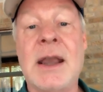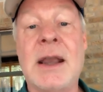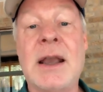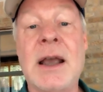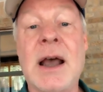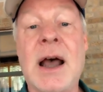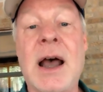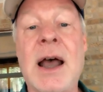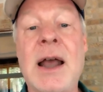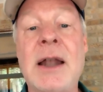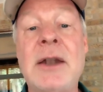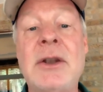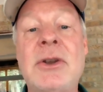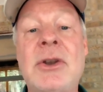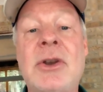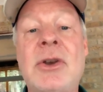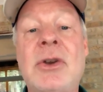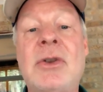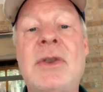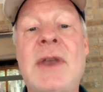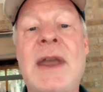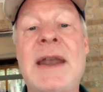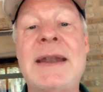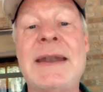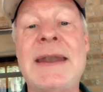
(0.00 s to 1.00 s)
God
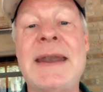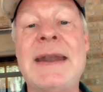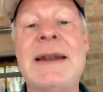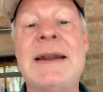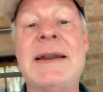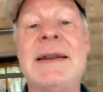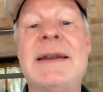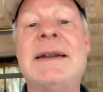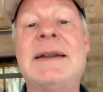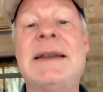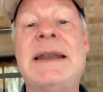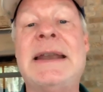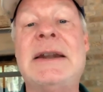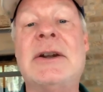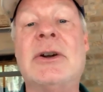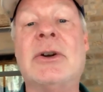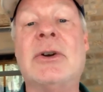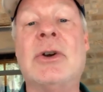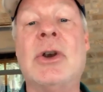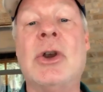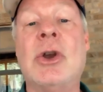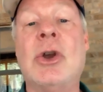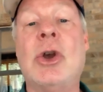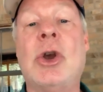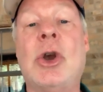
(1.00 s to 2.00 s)
knew they needed a
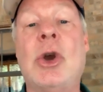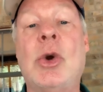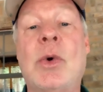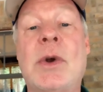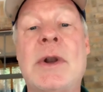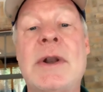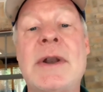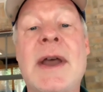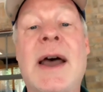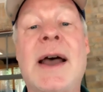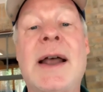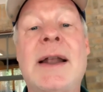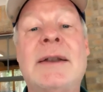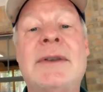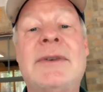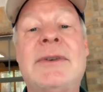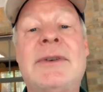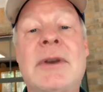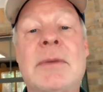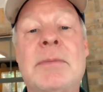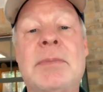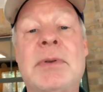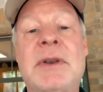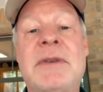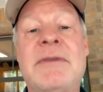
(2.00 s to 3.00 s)
leader who would not
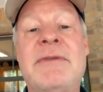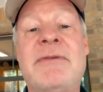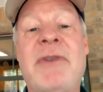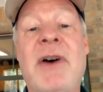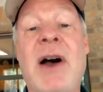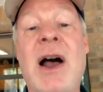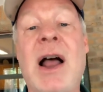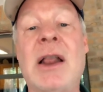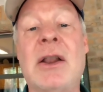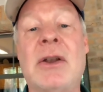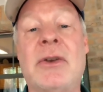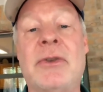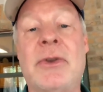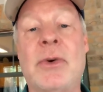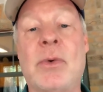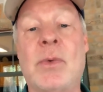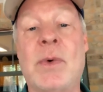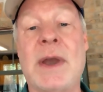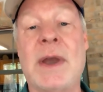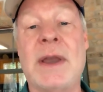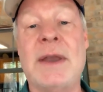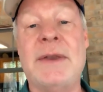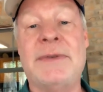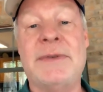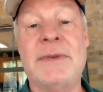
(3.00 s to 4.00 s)
simply follow the
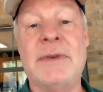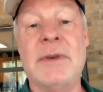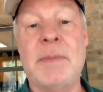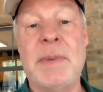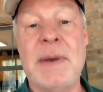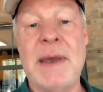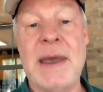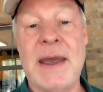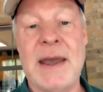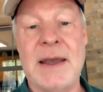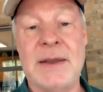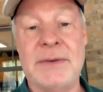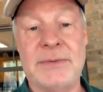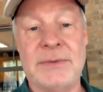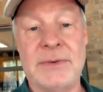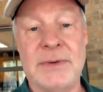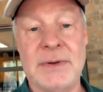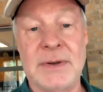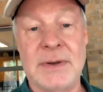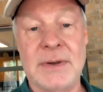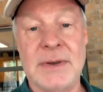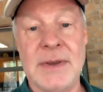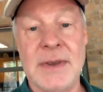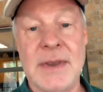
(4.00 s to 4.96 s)
ways of the past,